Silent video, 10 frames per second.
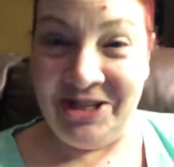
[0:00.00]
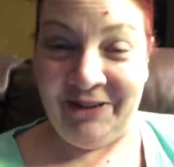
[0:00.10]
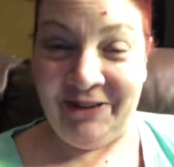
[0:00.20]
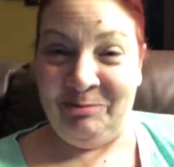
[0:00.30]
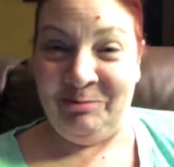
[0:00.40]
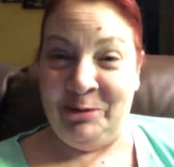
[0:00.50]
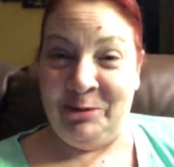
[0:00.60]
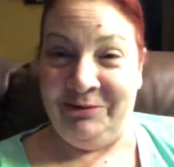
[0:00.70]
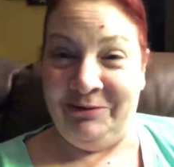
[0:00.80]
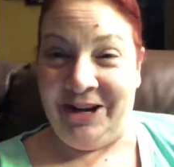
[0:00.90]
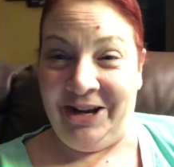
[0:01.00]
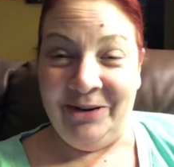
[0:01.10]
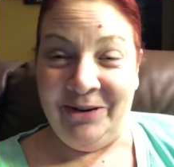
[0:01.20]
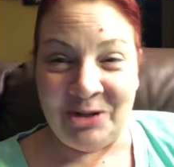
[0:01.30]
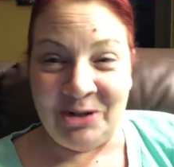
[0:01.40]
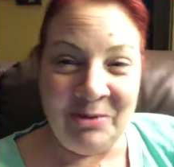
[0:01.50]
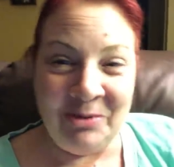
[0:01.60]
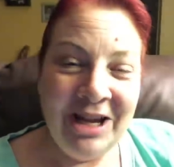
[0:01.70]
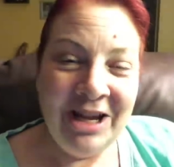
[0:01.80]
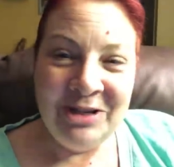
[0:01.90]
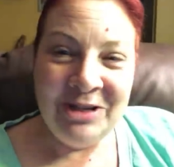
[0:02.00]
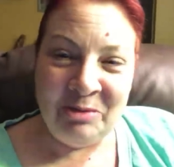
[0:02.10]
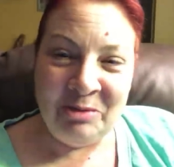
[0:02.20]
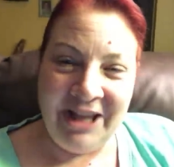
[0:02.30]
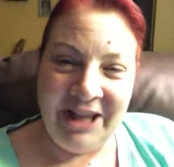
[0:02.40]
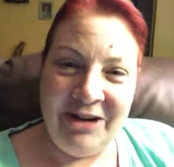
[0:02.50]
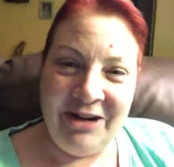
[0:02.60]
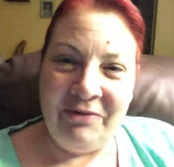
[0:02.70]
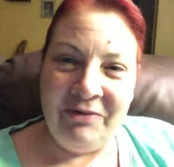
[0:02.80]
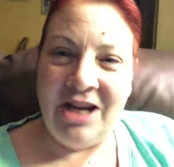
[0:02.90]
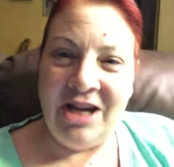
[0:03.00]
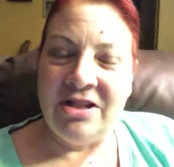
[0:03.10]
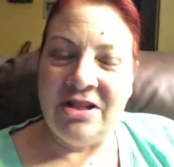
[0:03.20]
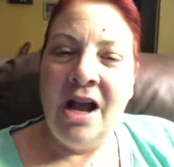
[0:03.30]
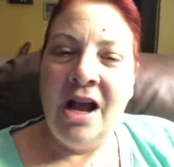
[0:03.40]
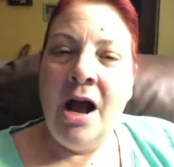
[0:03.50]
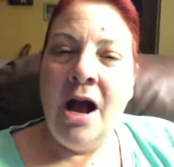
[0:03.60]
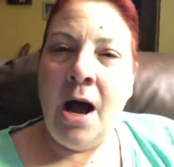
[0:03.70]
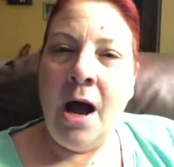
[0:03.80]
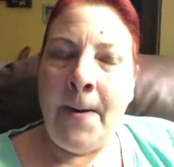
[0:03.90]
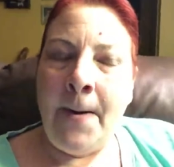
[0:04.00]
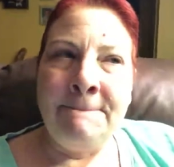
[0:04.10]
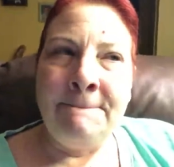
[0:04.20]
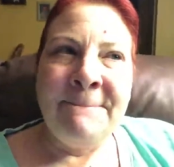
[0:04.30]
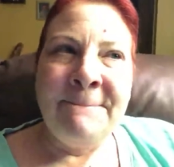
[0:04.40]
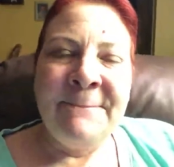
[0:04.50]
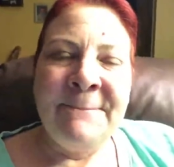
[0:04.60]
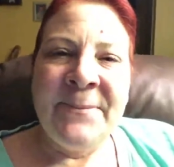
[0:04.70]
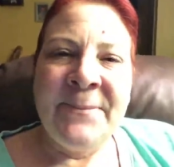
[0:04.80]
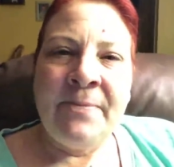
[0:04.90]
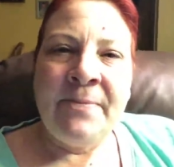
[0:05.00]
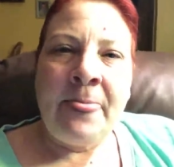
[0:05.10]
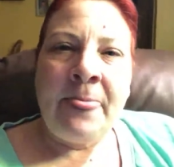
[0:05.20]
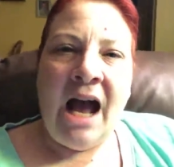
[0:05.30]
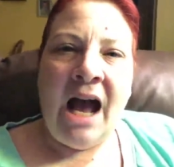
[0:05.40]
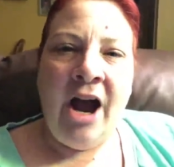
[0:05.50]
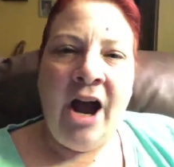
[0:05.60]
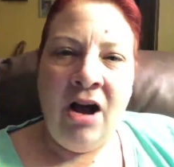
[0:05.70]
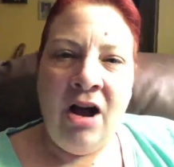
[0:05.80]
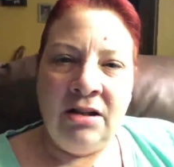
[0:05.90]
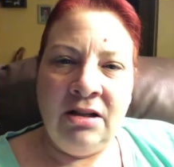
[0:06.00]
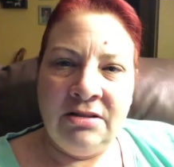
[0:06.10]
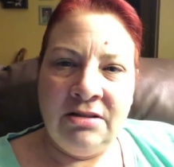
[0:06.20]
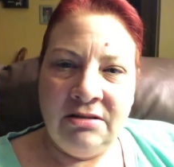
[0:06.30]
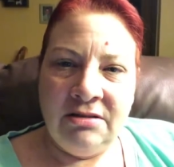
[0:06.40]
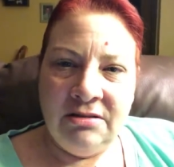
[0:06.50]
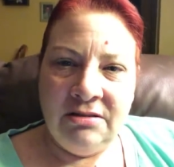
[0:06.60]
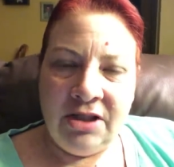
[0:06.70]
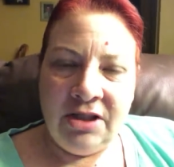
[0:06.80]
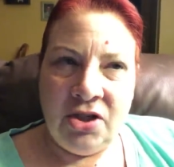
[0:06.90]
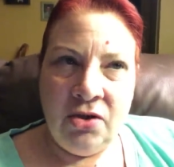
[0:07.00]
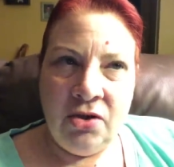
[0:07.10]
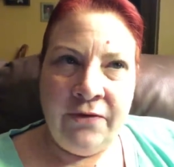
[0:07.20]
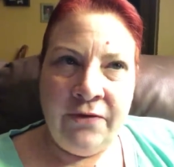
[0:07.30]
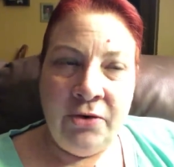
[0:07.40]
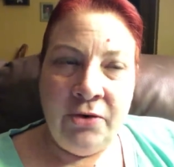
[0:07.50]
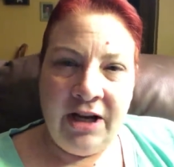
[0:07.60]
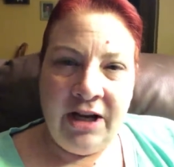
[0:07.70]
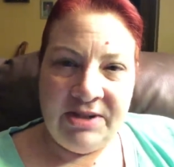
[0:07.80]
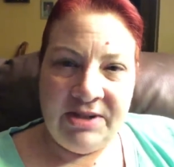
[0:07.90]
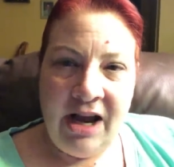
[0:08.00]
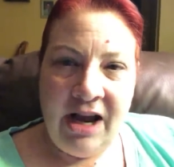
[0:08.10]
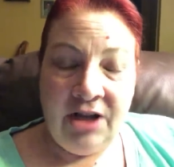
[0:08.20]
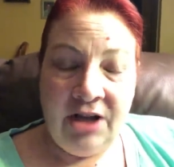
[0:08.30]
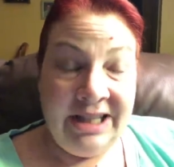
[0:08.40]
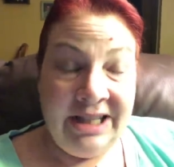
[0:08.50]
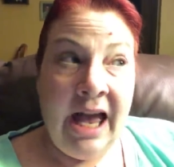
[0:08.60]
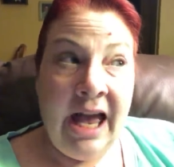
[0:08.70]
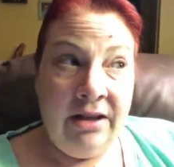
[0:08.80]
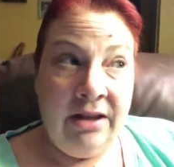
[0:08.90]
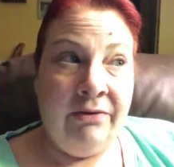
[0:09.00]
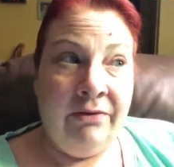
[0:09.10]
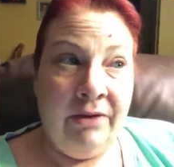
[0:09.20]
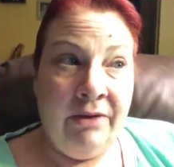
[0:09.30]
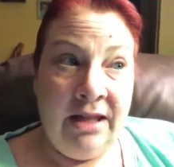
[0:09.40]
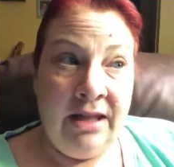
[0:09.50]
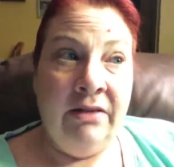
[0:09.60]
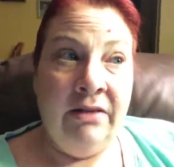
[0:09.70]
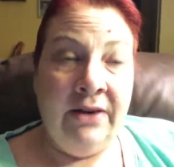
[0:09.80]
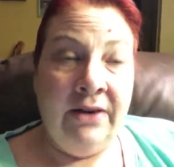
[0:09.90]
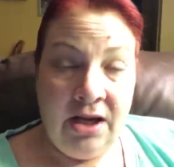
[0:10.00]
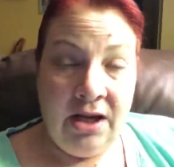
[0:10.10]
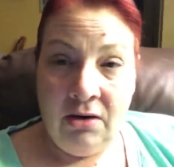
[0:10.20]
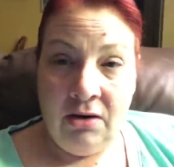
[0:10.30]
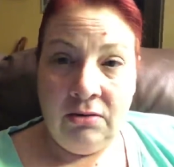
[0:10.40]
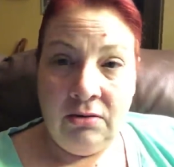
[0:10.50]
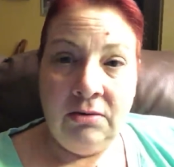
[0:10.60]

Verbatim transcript: if I uploaded a video. Don't don't plan on notifications. Um, I hauled the two food items that I hauled at the end of the end of the video